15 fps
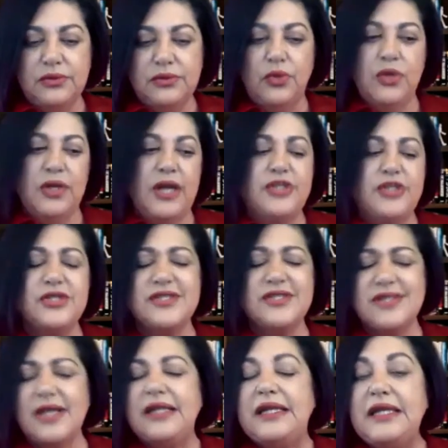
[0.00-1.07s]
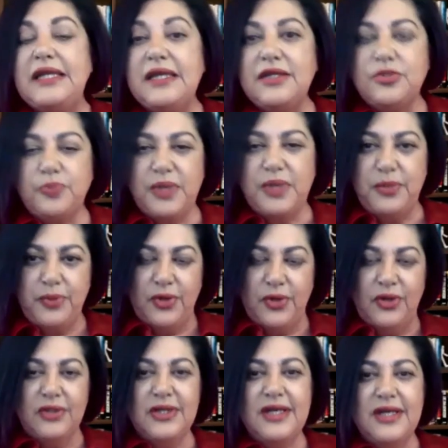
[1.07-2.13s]
or I should say lead
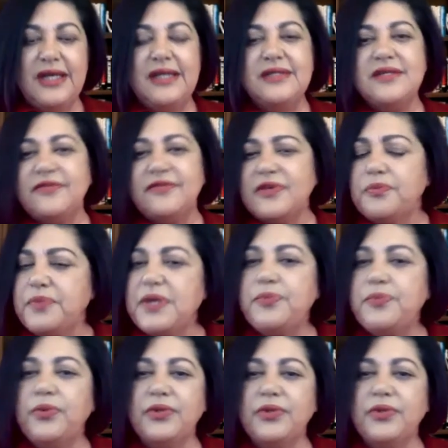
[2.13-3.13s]
people, different people